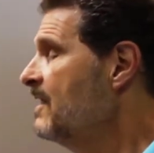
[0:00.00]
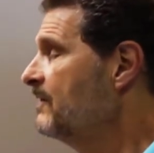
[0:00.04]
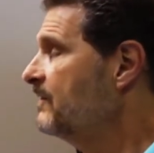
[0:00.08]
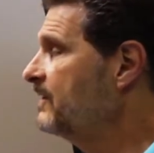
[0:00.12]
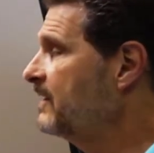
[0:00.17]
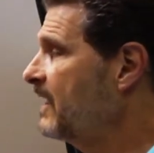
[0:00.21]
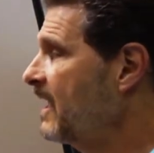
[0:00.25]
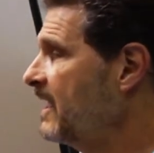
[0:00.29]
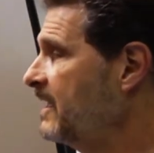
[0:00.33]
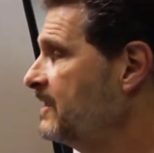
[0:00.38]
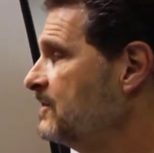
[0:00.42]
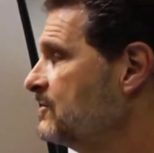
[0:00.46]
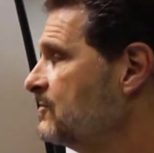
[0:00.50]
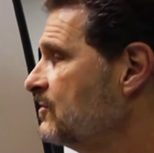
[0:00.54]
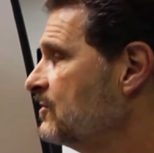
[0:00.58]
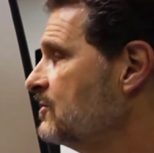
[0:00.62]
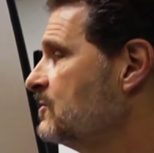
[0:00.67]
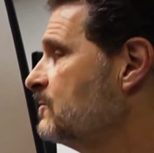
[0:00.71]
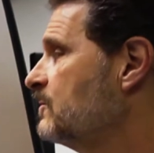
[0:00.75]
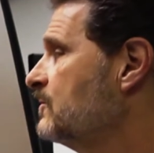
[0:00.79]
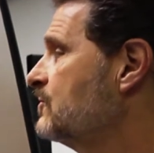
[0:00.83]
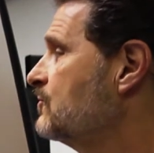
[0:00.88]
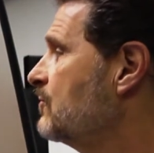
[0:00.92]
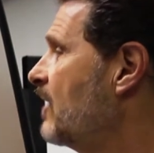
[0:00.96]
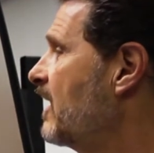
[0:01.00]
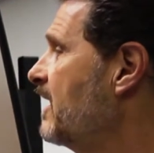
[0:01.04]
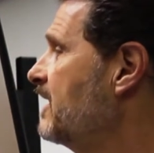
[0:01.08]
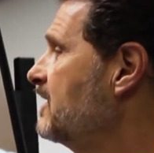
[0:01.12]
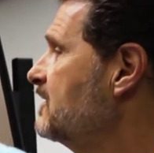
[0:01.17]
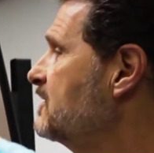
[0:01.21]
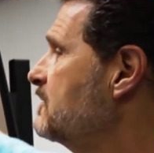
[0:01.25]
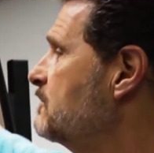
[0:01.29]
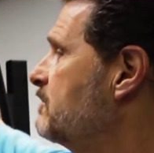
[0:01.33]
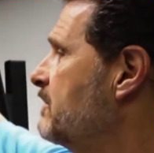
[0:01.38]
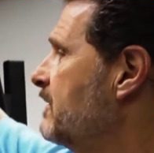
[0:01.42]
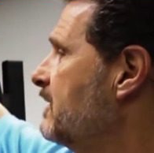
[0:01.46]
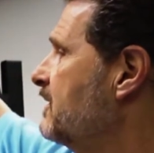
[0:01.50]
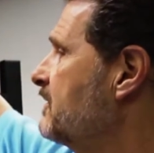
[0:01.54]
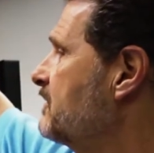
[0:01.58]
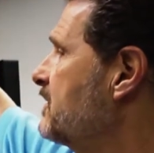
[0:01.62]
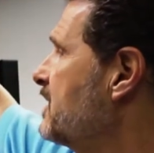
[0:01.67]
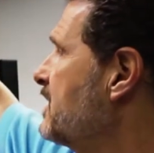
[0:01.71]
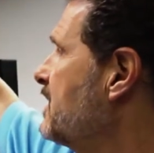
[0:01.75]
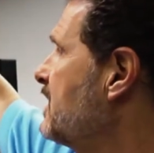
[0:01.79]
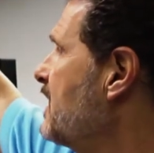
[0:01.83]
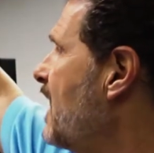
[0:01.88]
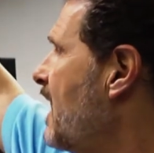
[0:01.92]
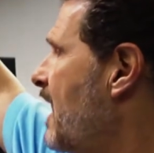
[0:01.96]
that angels were trying to bring
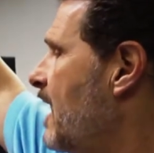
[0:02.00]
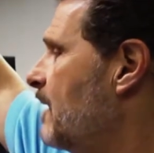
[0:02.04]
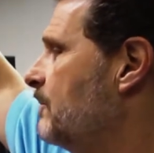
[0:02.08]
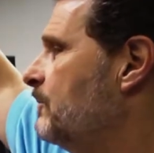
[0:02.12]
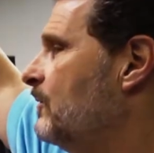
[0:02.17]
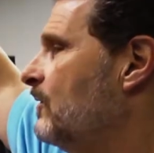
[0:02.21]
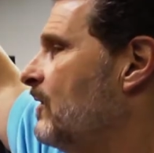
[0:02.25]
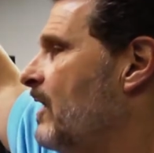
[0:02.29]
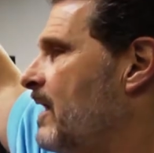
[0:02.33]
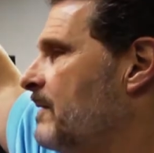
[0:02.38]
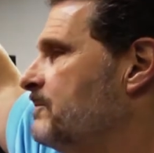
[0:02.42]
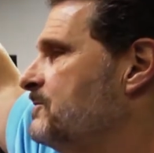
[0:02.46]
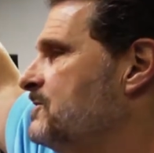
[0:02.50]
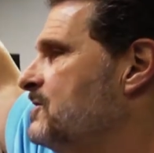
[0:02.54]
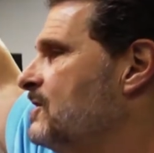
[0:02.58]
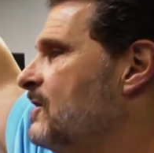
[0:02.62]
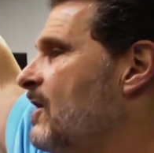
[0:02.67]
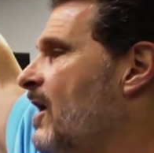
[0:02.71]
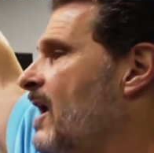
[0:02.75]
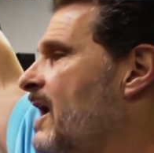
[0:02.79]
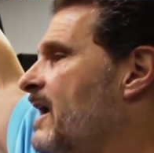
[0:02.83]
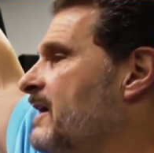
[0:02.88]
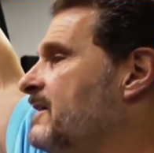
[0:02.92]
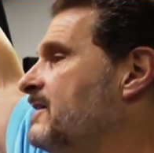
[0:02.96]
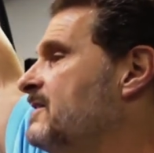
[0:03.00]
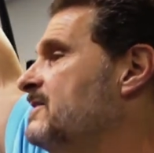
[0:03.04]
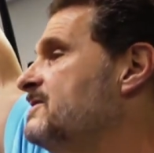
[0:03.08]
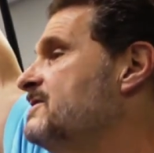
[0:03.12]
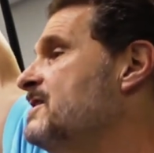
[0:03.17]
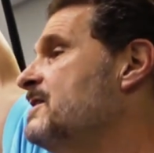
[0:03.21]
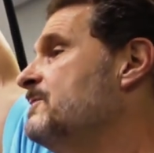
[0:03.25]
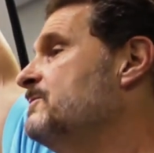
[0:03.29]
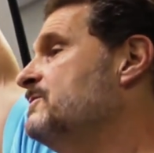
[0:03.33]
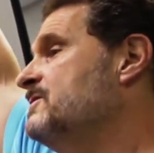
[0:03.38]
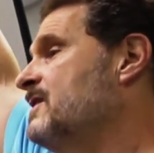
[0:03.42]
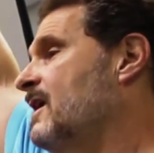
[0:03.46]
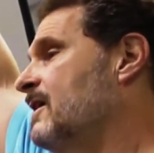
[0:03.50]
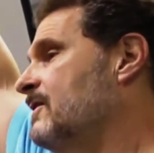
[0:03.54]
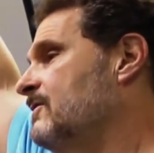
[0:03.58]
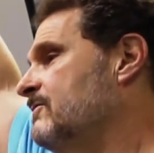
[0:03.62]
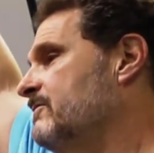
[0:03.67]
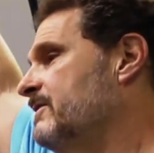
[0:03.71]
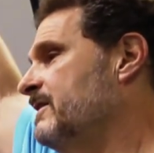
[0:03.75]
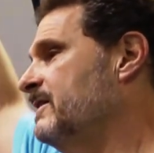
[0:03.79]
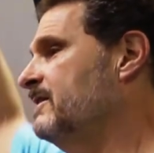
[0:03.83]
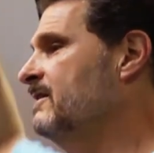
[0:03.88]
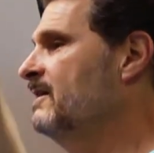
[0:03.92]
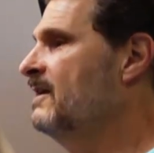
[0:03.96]
the apple up to God because he was
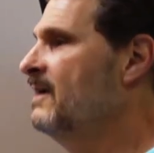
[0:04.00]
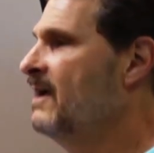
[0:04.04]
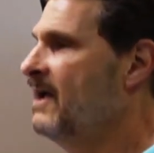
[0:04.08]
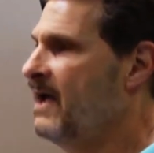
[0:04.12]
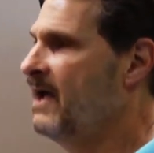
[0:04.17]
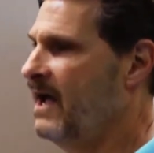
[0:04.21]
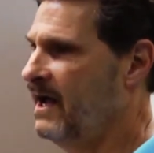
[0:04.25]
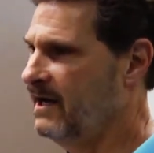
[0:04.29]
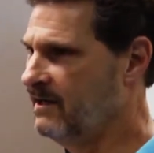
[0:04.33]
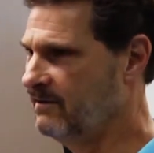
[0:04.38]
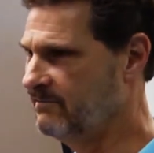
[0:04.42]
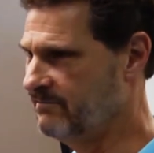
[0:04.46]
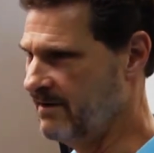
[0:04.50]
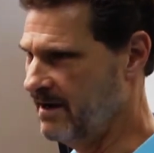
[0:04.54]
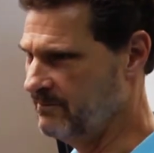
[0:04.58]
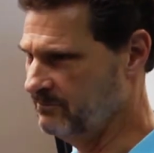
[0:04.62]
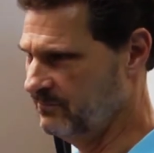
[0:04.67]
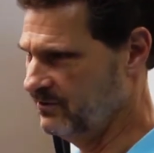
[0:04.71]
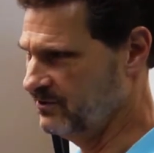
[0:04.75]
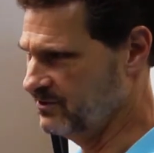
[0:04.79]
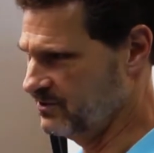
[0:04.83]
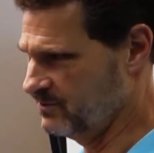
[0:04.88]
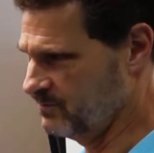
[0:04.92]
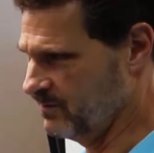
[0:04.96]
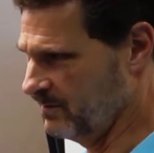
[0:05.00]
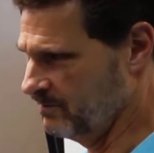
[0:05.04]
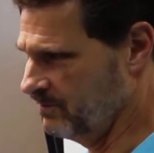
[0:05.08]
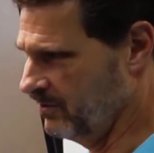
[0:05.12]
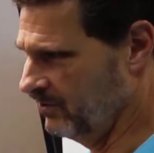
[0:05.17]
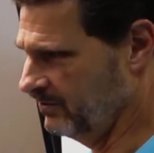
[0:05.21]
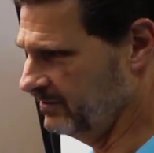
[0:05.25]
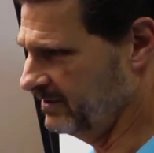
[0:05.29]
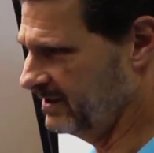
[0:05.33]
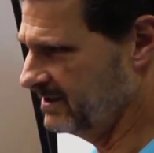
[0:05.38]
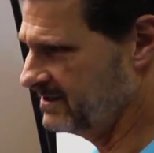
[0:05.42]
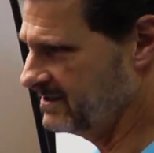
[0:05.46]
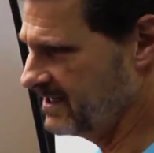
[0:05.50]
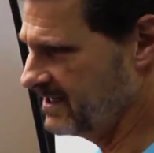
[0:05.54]
hungry, and gremlins were pulling it